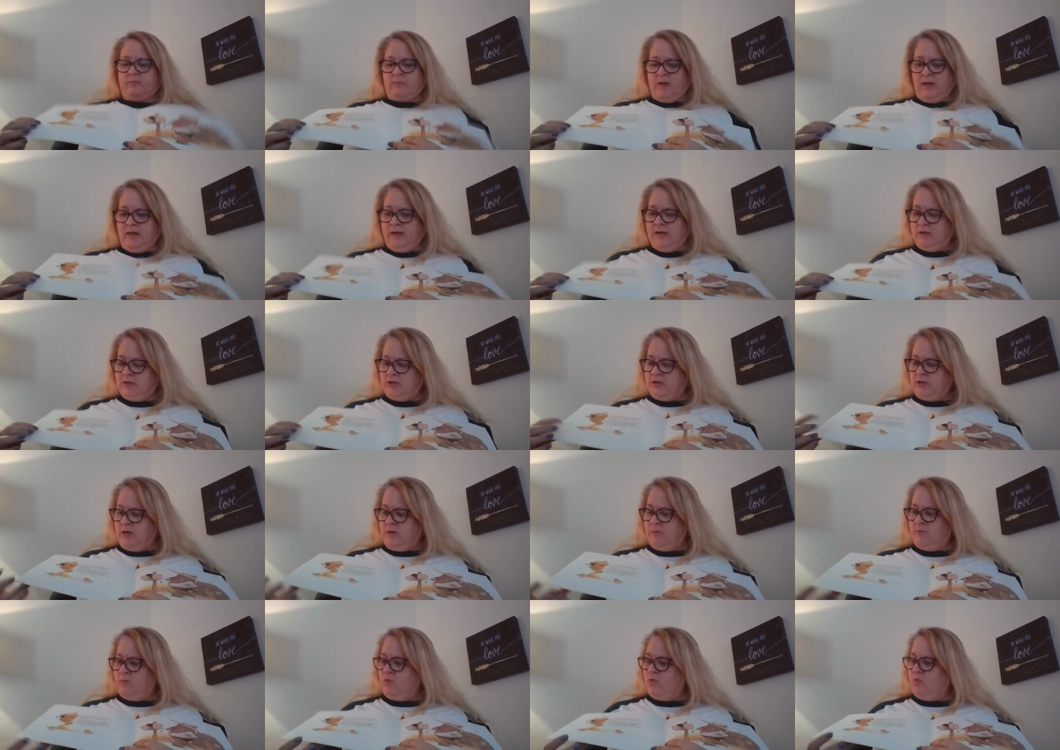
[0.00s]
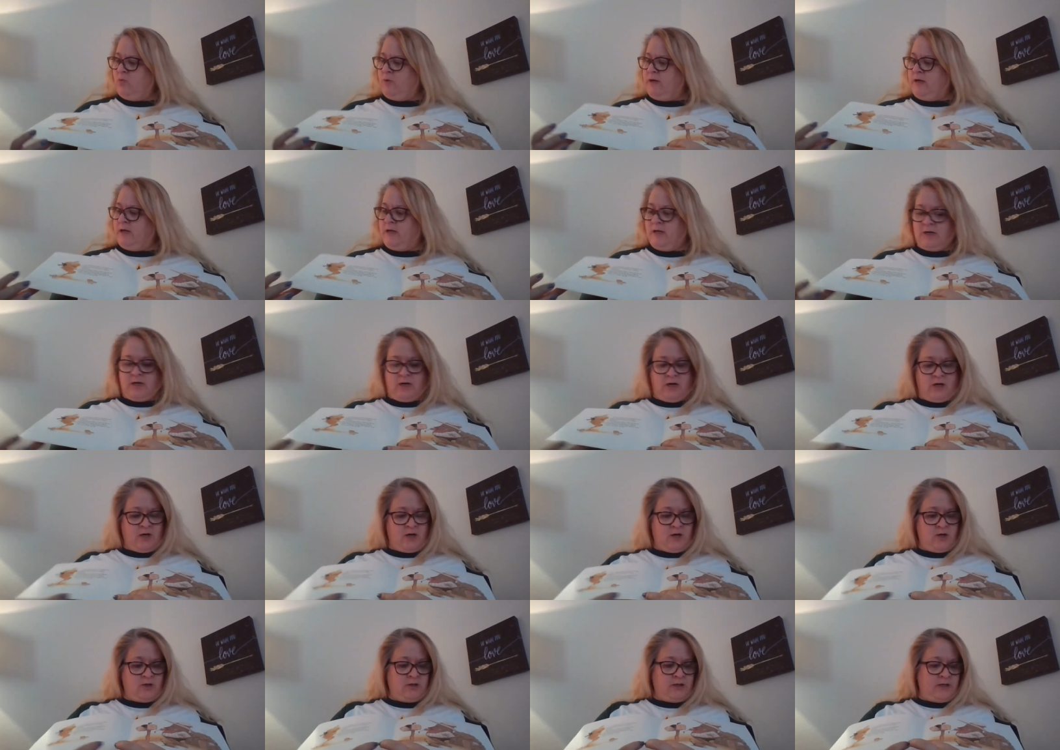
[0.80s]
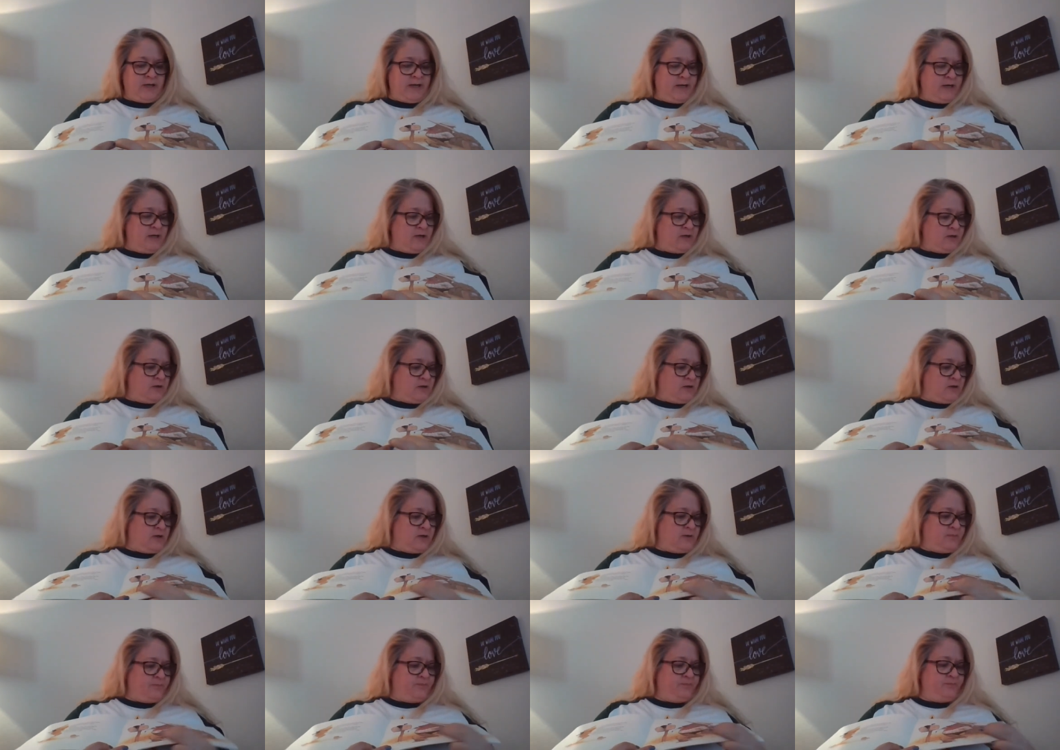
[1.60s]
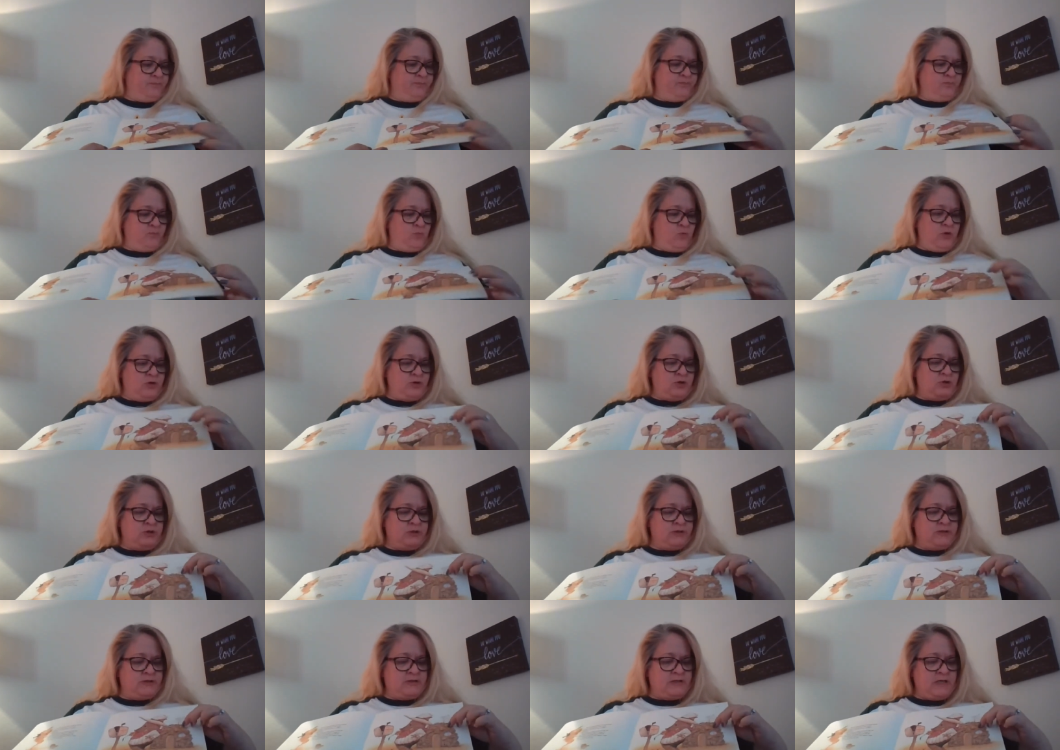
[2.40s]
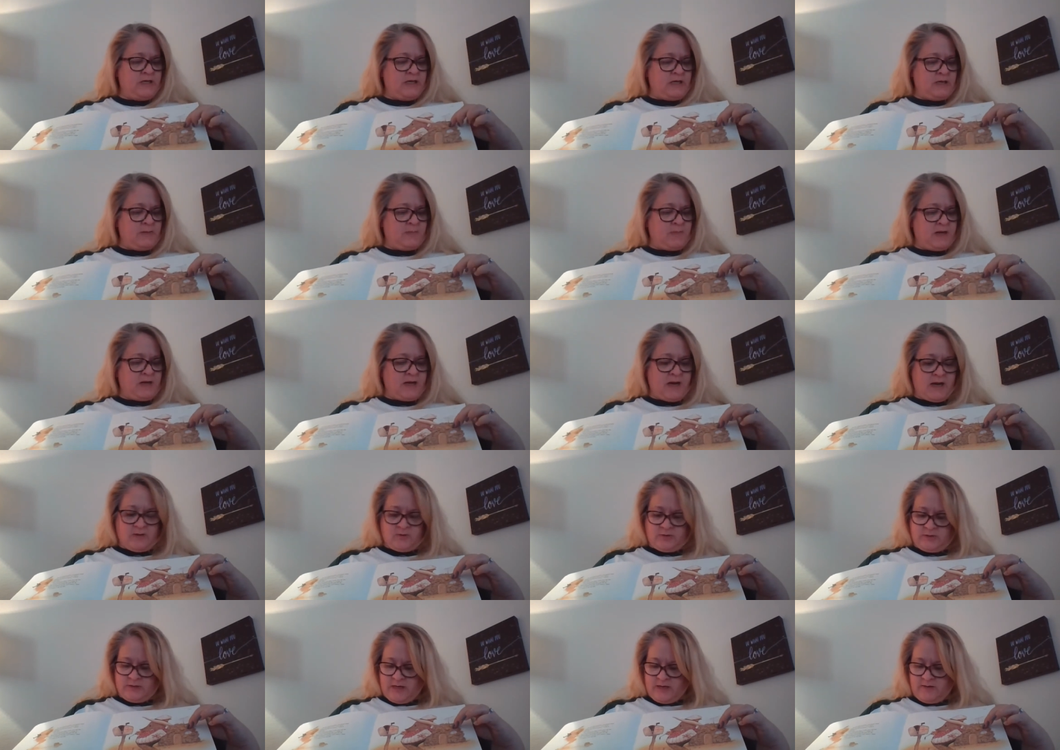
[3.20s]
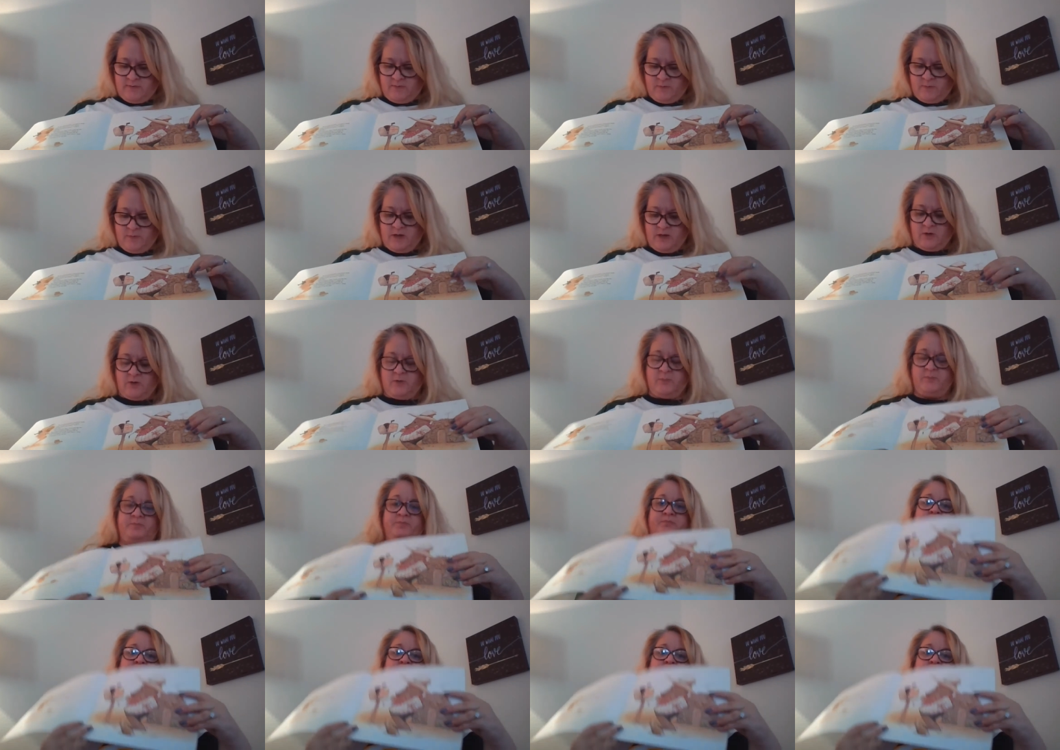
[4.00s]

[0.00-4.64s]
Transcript: And a tumbleweed are like, um, well, you can see he made a house out of them here.